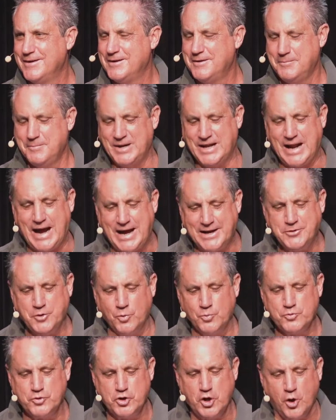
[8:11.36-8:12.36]
But I
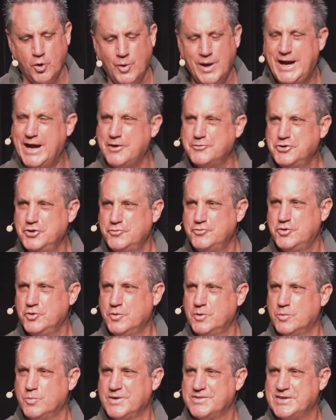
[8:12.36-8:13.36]
don't know how you
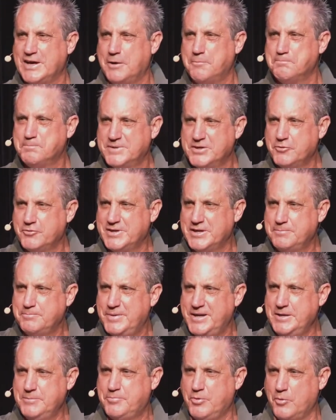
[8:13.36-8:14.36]
do it without building
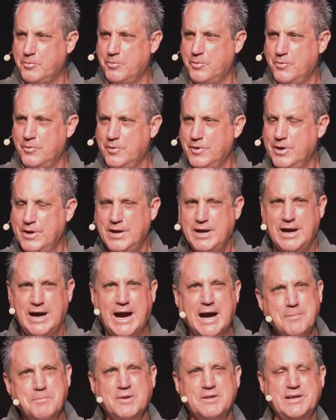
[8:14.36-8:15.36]
people.
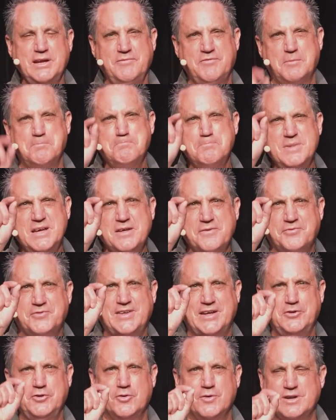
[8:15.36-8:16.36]
I believe a myth
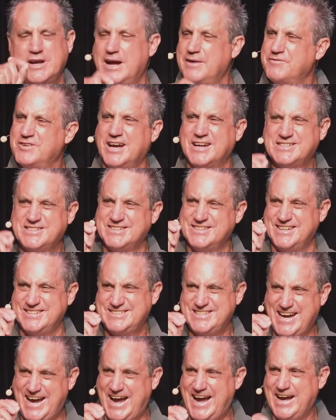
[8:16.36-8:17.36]
that you and I have got to
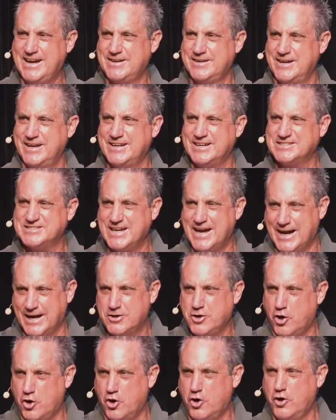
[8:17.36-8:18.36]
attack and
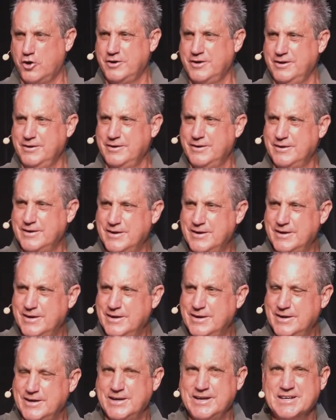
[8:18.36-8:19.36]
attack hard
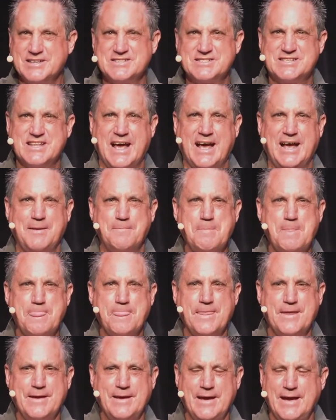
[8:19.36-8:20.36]
is that
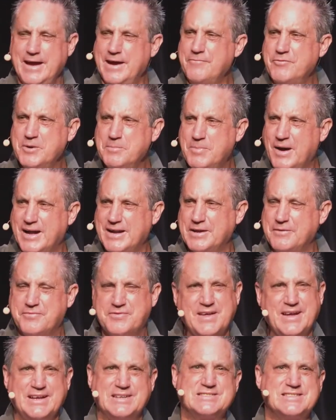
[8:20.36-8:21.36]
everybody
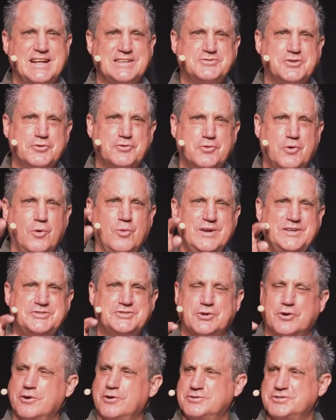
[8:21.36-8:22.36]
thinks that's a growing
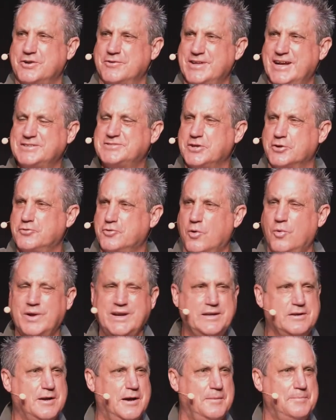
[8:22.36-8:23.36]
church or that's a
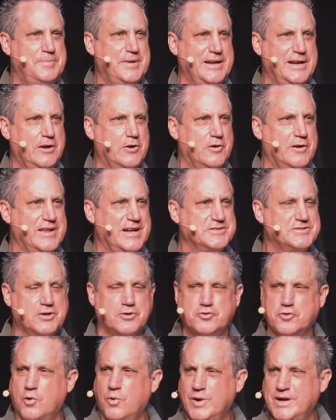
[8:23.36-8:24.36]
growing company or that's a
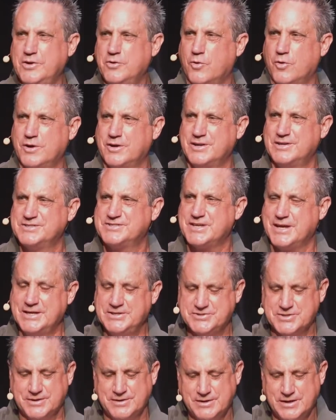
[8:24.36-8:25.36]
growing
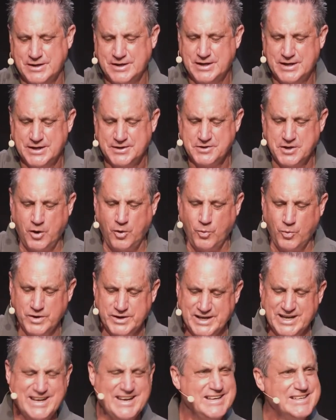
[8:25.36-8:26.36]
organization. No, what
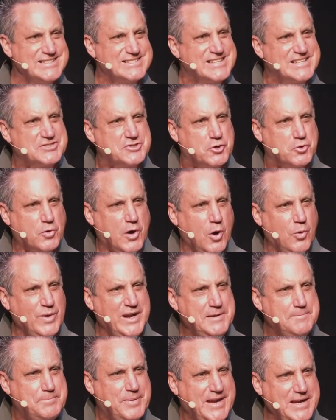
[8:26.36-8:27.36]
it is
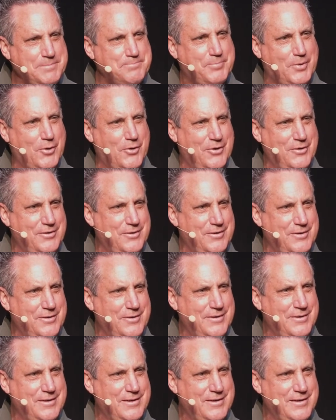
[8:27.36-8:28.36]
growing people.
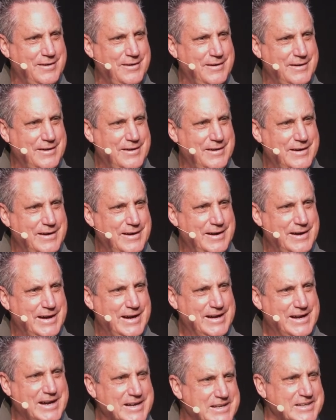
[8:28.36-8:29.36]

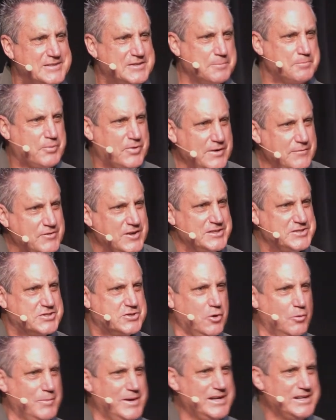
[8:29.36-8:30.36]
And I get the privilege
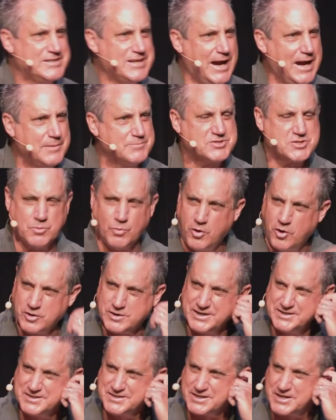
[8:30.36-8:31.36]
so many times to
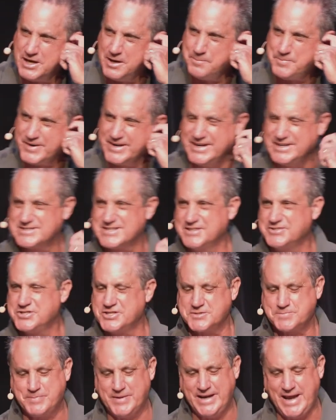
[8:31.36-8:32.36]
walk into companies and
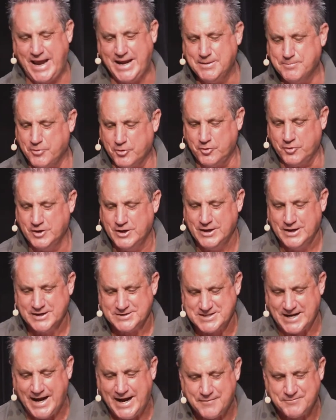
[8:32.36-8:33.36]
just be able
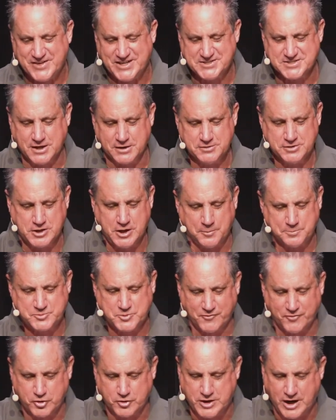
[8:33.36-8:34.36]
to have these
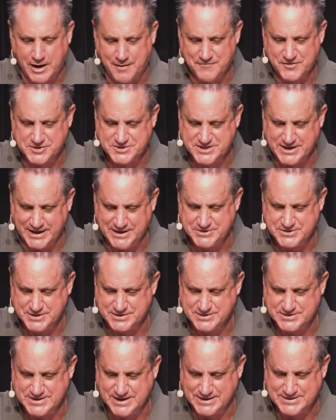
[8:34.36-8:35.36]
uncomfortable
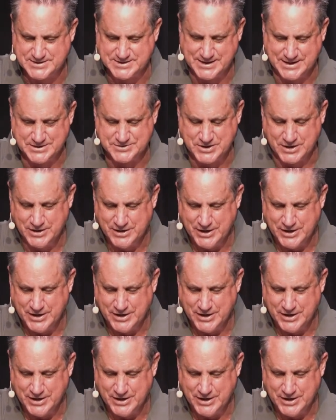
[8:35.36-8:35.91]
conversations that says,